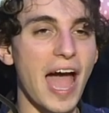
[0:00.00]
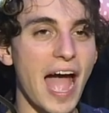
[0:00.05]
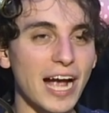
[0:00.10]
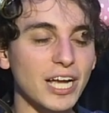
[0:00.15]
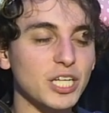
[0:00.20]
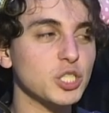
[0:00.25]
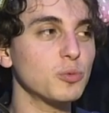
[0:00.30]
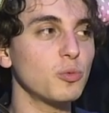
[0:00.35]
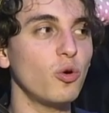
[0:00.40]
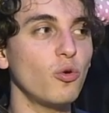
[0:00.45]

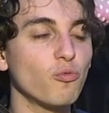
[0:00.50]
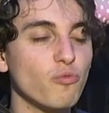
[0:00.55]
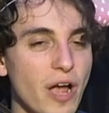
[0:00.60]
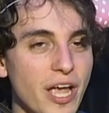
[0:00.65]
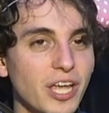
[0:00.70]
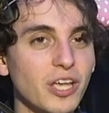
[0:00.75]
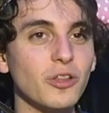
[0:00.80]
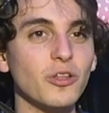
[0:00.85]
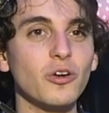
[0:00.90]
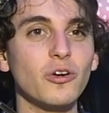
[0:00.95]
actual
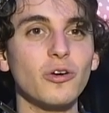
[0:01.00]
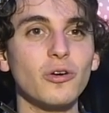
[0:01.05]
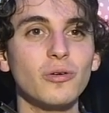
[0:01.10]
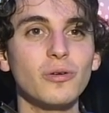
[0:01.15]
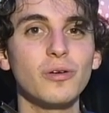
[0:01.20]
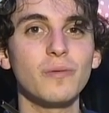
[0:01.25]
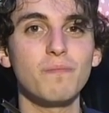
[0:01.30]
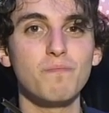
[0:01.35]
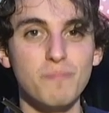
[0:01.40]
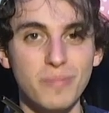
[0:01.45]
regular
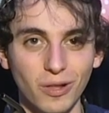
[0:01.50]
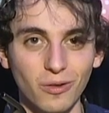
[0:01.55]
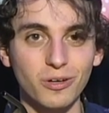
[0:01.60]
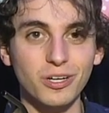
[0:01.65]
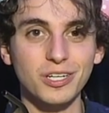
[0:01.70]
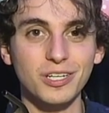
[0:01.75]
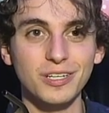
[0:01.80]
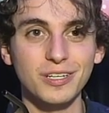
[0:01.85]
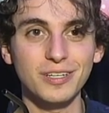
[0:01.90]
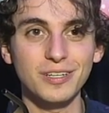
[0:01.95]

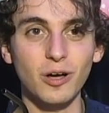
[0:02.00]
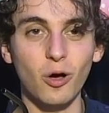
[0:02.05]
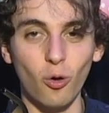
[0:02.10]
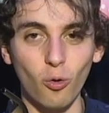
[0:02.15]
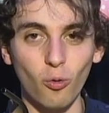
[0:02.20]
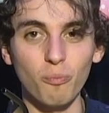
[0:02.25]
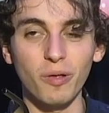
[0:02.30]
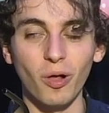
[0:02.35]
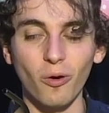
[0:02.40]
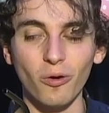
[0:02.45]
milk, whole
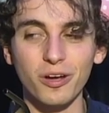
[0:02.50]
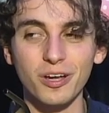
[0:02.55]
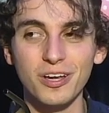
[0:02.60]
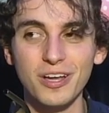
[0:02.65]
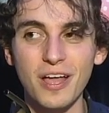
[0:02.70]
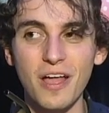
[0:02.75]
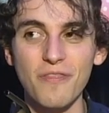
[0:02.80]
milk,